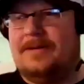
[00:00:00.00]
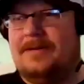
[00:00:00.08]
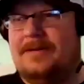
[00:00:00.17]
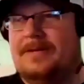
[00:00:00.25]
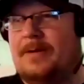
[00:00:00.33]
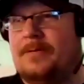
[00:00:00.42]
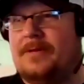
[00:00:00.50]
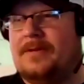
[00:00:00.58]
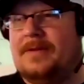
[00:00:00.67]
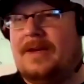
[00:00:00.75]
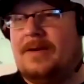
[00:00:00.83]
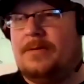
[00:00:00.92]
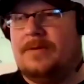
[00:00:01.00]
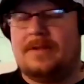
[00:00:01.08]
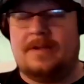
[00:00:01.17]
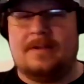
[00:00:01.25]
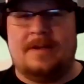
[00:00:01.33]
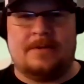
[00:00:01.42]
I don't think
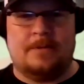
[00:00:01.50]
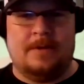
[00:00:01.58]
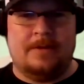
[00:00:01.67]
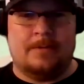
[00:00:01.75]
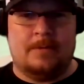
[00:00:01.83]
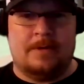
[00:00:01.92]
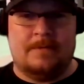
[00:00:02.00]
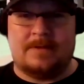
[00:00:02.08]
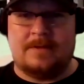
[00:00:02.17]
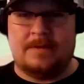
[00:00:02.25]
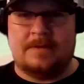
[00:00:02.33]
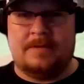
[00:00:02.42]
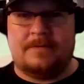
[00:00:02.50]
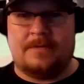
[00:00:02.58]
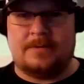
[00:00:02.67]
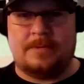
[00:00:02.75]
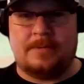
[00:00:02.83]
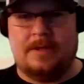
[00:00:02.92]
they like the way either one of us looked in the
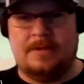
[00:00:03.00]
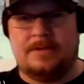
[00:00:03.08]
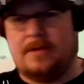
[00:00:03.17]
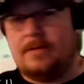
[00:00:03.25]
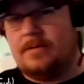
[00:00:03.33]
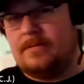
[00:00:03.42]
first place. So